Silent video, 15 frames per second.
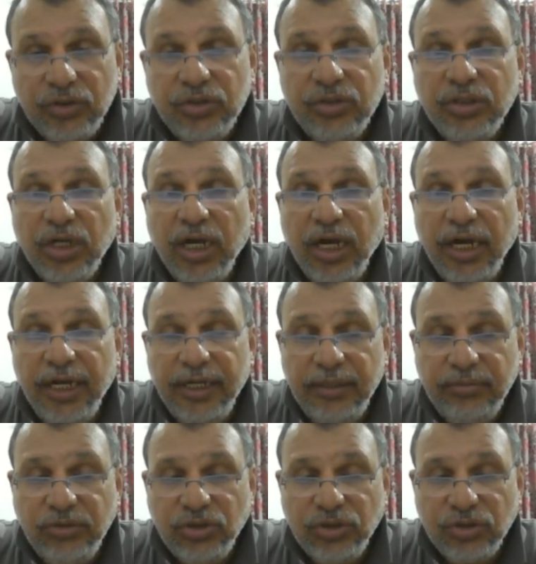
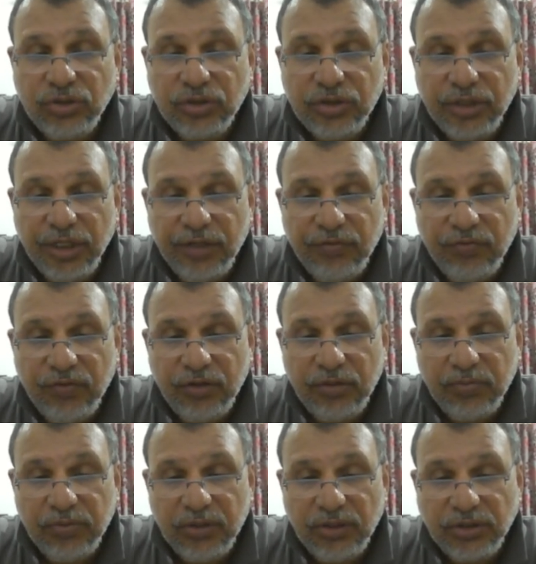times m1
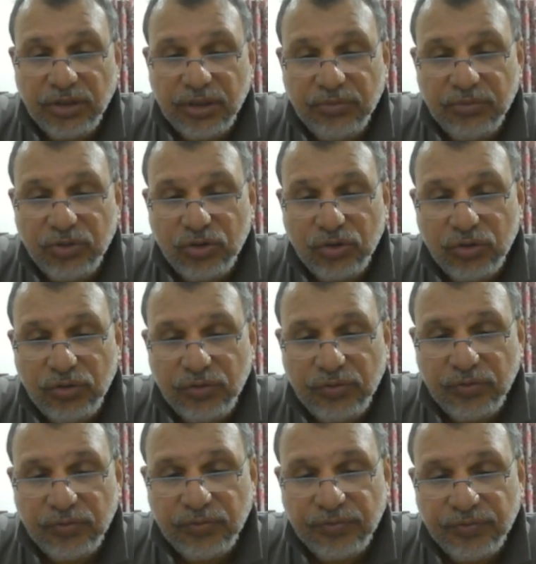plus m2,
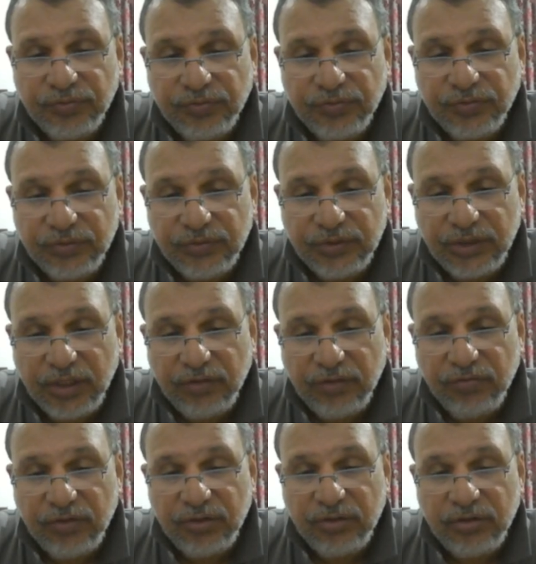
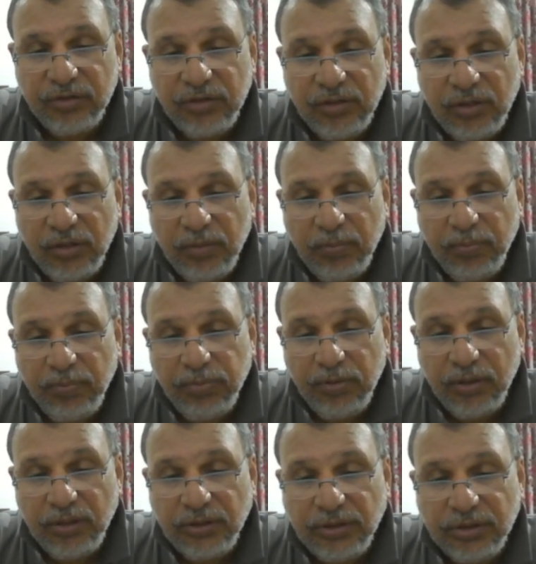m1
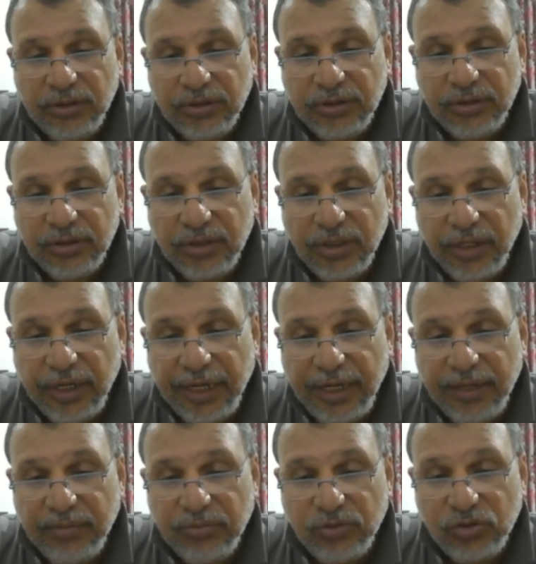plus
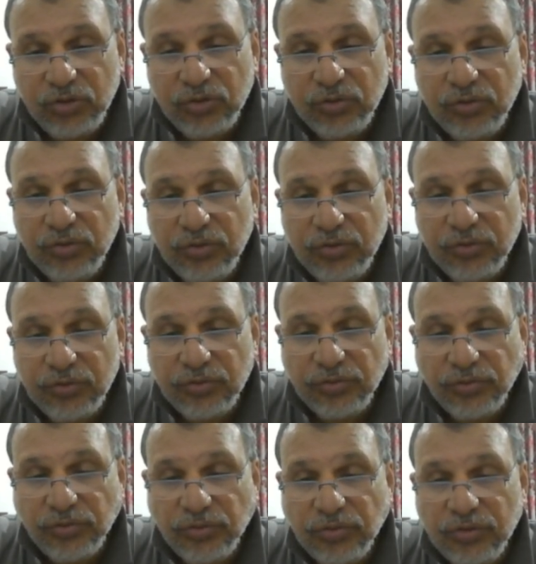m2.
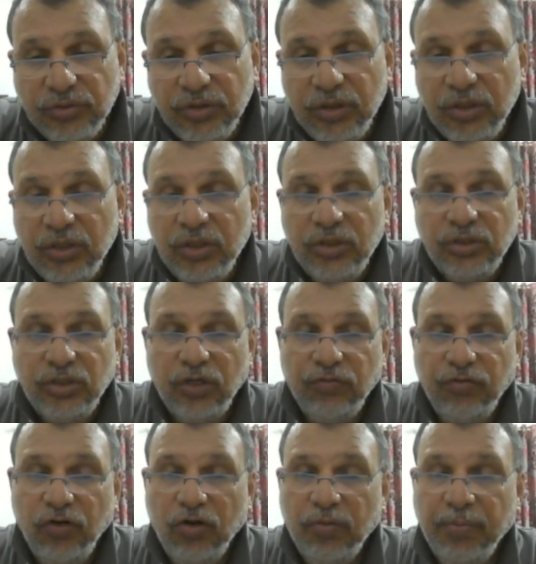So
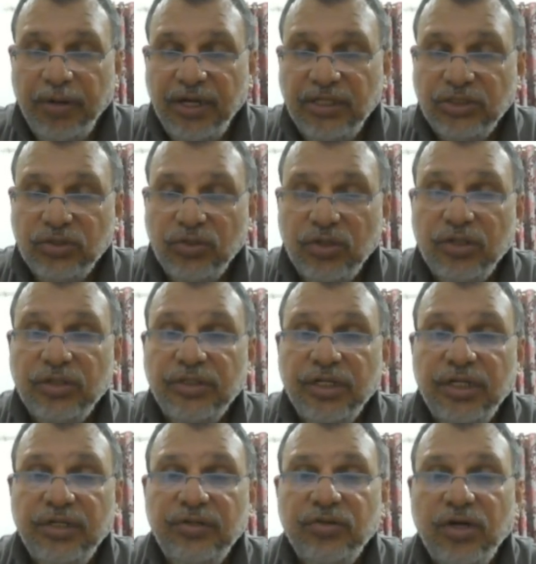4 pi square,
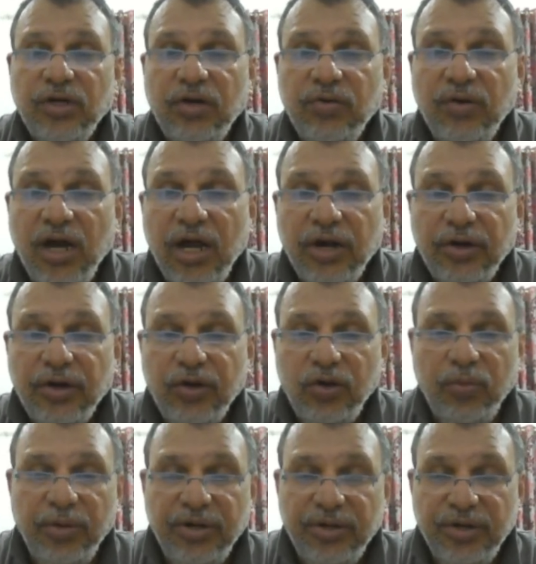then you have r
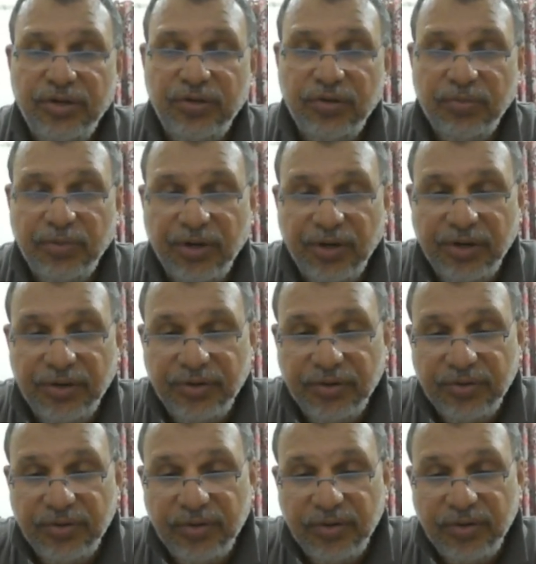cube in the numerator.